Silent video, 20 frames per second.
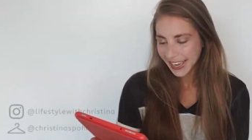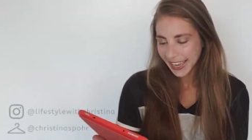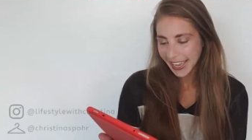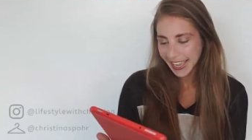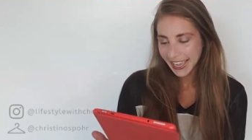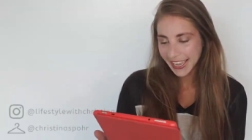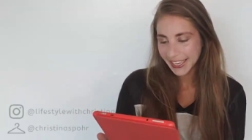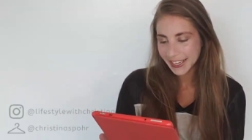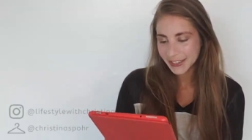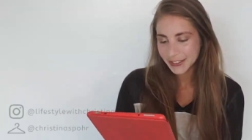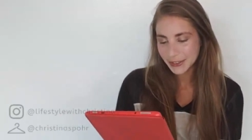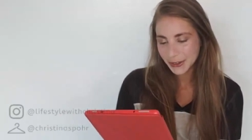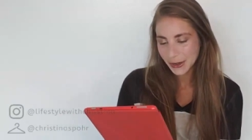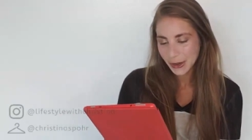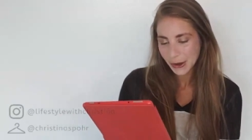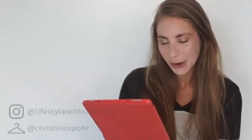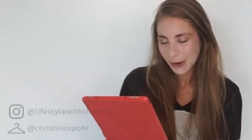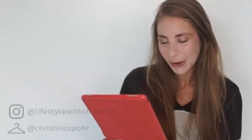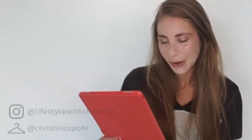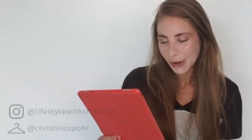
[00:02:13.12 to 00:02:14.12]
and
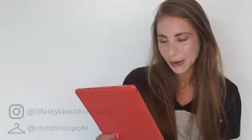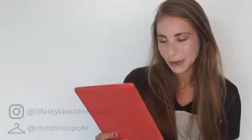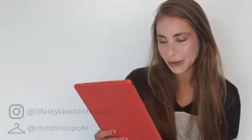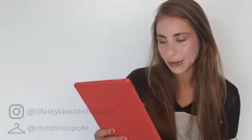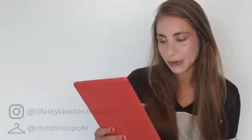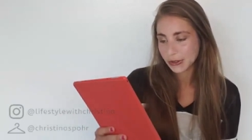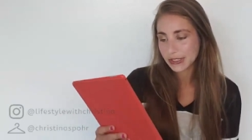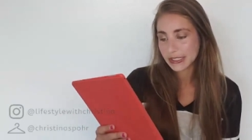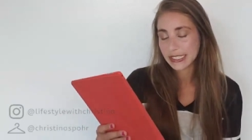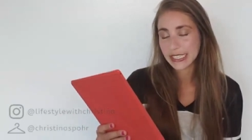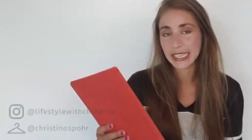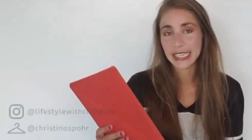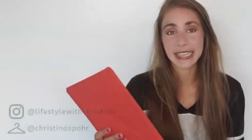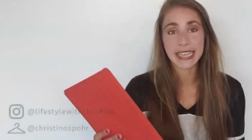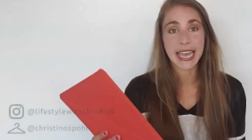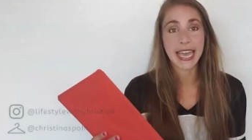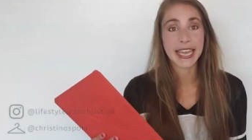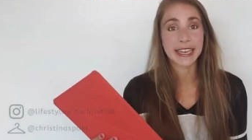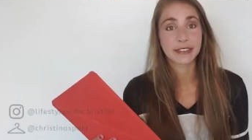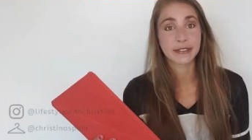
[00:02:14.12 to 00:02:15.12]
you'll see
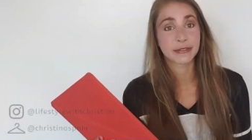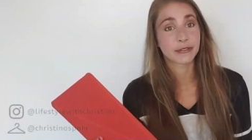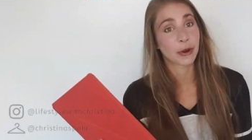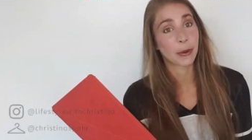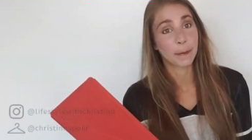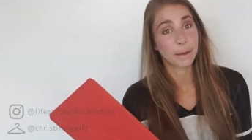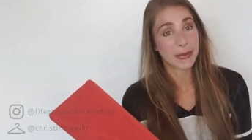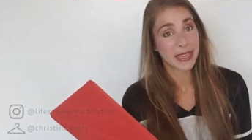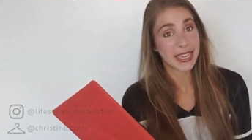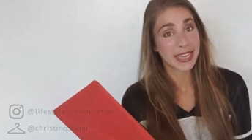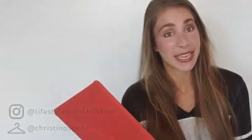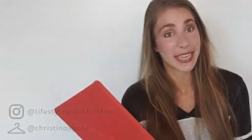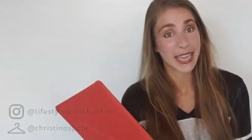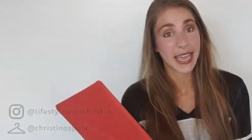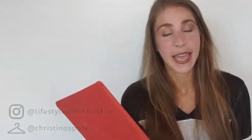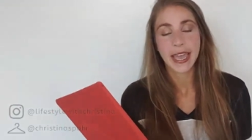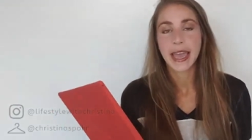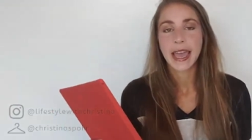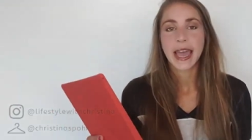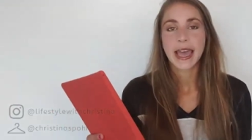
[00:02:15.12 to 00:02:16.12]
that from
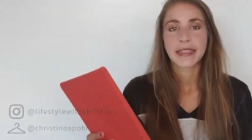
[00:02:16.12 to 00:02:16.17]
me,